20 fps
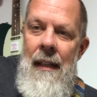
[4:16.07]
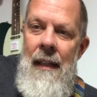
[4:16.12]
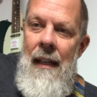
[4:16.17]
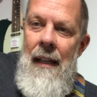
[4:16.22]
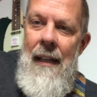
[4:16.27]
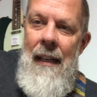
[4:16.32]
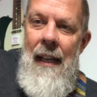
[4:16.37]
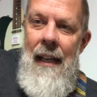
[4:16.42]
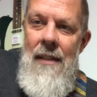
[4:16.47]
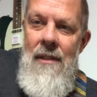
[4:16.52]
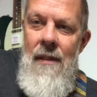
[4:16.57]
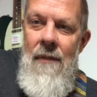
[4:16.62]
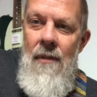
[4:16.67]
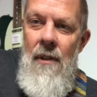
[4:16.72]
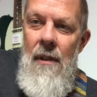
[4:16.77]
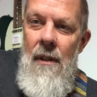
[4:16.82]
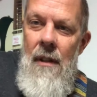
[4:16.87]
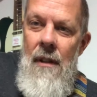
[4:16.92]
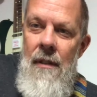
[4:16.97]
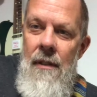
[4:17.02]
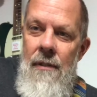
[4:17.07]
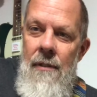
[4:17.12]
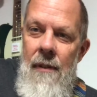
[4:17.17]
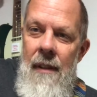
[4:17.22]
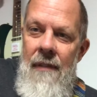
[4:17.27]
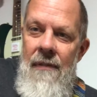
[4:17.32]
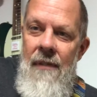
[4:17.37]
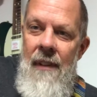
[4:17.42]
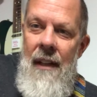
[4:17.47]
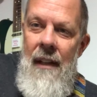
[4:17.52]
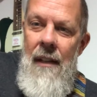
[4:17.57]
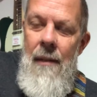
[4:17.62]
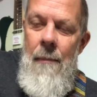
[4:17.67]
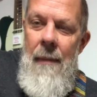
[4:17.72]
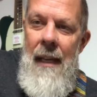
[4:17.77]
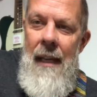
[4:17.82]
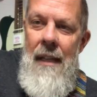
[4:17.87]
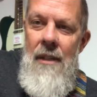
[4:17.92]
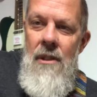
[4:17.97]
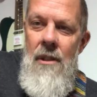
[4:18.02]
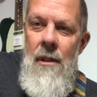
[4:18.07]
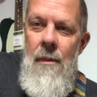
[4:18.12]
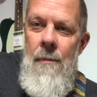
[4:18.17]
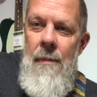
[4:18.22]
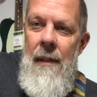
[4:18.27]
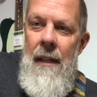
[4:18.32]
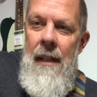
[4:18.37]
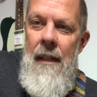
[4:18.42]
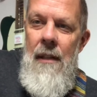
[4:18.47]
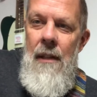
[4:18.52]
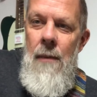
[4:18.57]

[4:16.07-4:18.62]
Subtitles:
And I guess if you're a 3-finger banjo player,